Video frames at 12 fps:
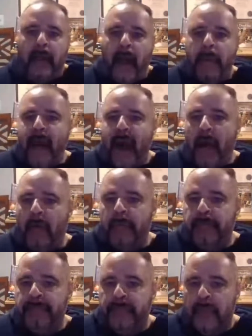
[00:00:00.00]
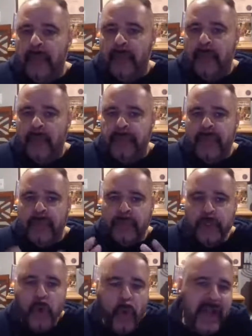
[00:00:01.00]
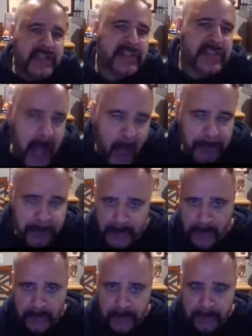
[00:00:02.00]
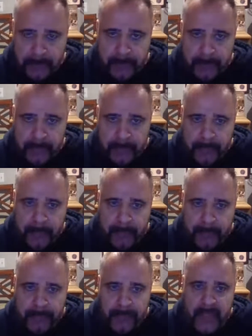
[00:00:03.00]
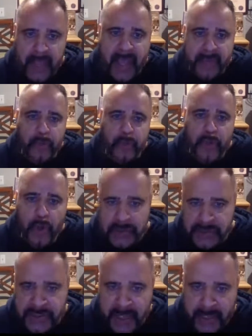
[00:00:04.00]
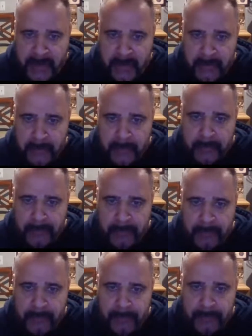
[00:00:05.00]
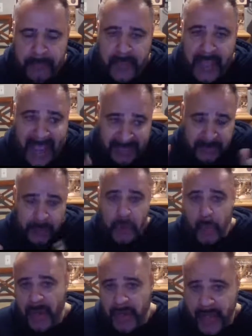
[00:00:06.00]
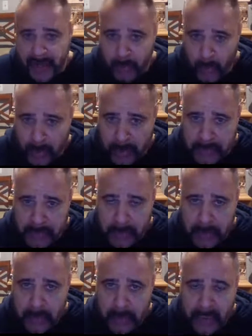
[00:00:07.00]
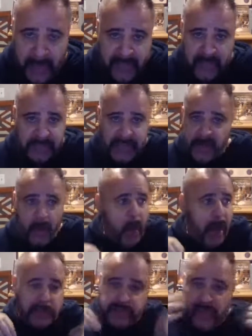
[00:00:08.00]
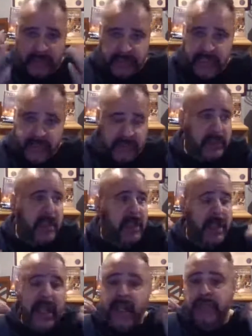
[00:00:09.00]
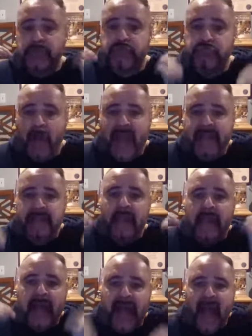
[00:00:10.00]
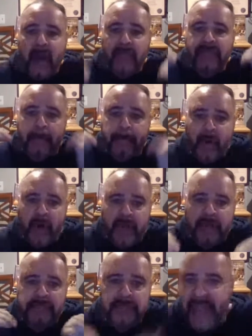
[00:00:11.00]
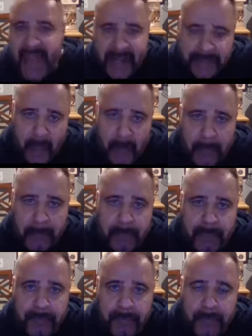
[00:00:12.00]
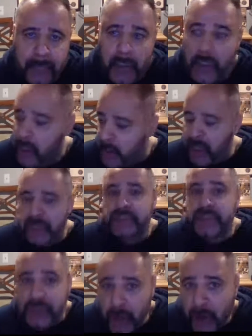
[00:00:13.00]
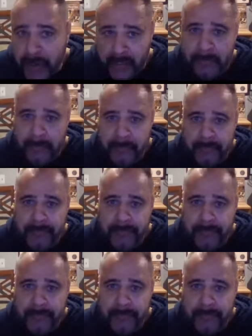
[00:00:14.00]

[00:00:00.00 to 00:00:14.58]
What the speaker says: About the UN sculpture in New York City at the UN headquarters. And they're saying, oh, August, you got to see this. It is right out of the book of Daniel concerning